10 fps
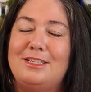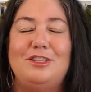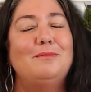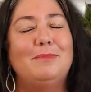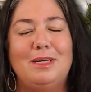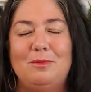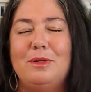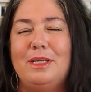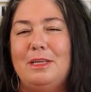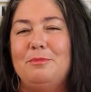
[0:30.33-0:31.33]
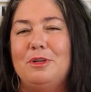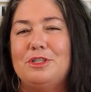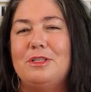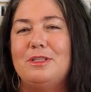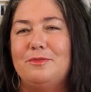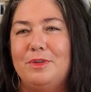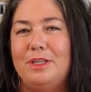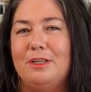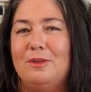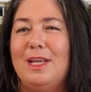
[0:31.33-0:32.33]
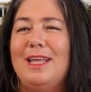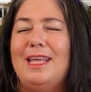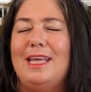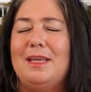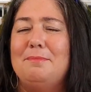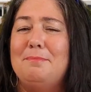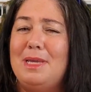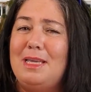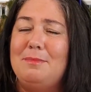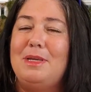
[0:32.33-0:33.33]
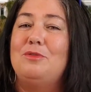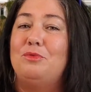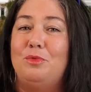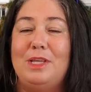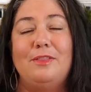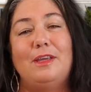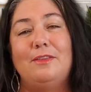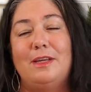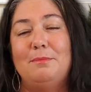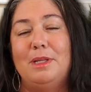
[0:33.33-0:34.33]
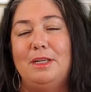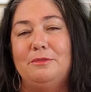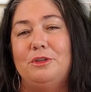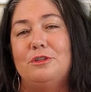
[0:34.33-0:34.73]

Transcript: you might want to keep watching this video and maybe rethink that plan.